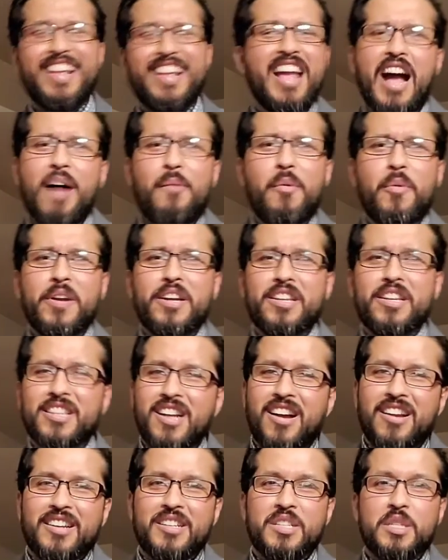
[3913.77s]
over here
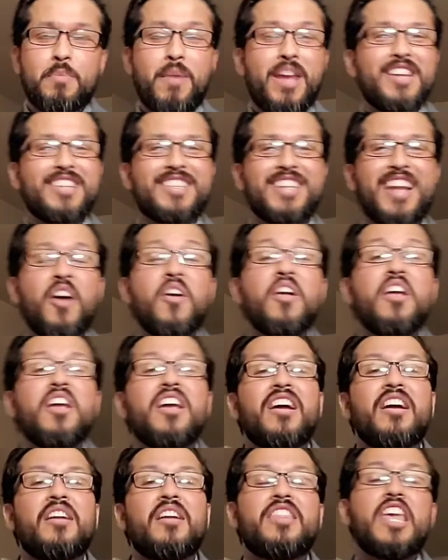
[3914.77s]
talking Spanish now.
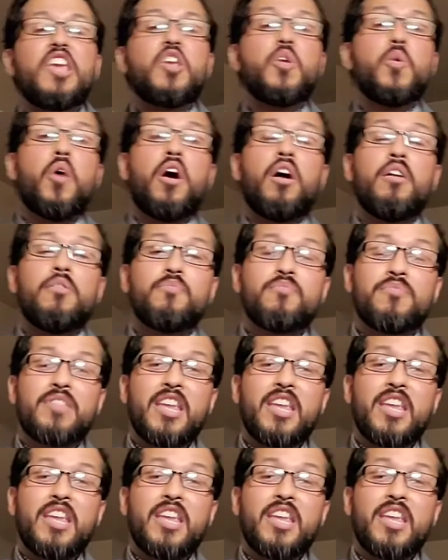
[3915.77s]
Thank you all.